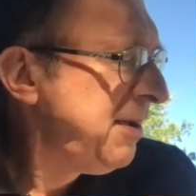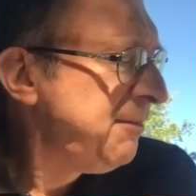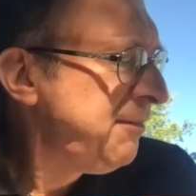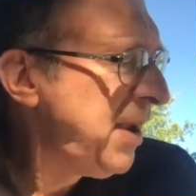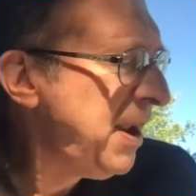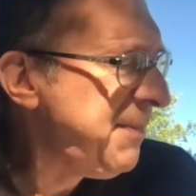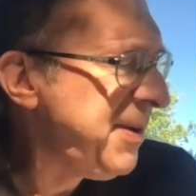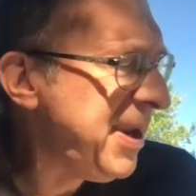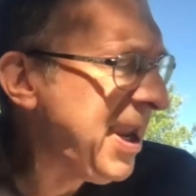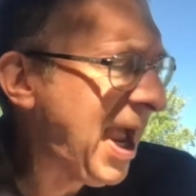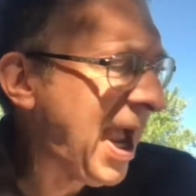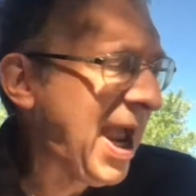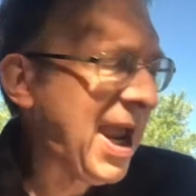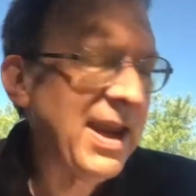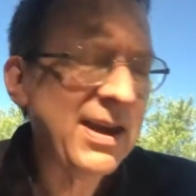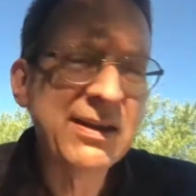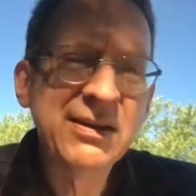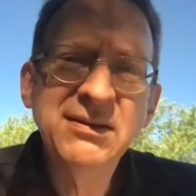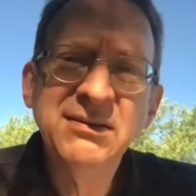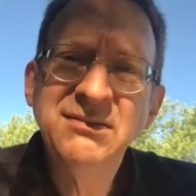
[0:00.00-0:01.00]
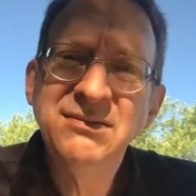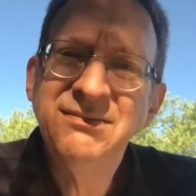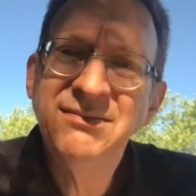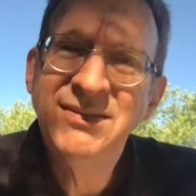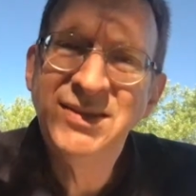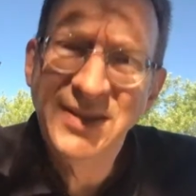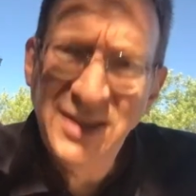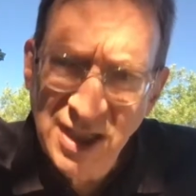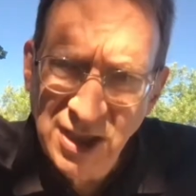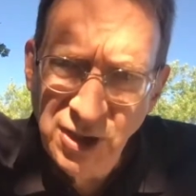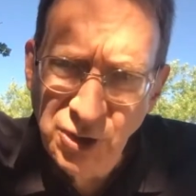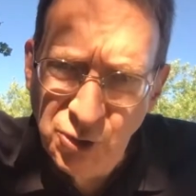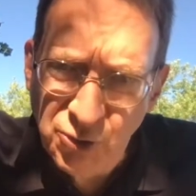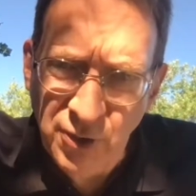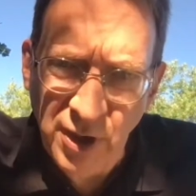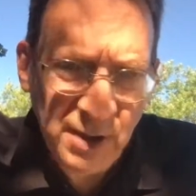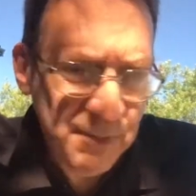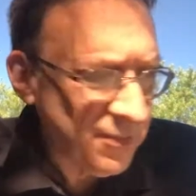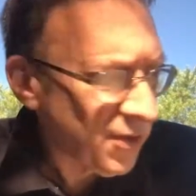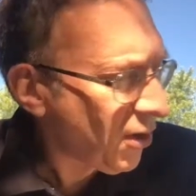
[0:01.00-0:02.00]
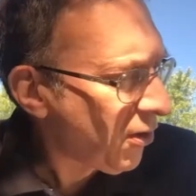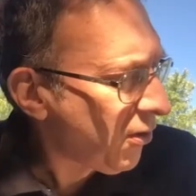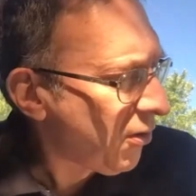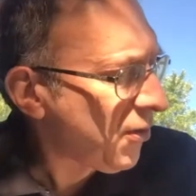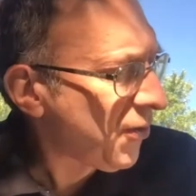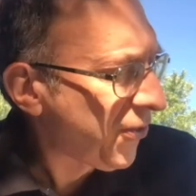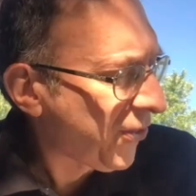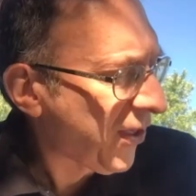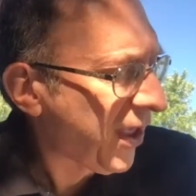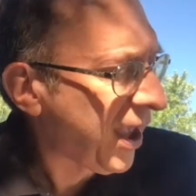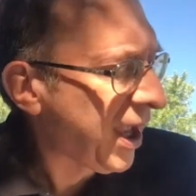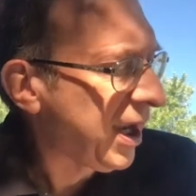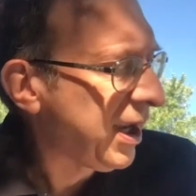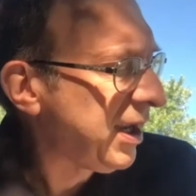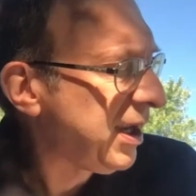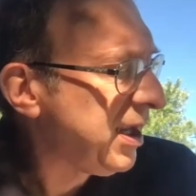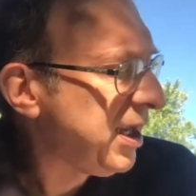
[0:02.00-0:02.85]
"Maybe I did dream the whole thing,"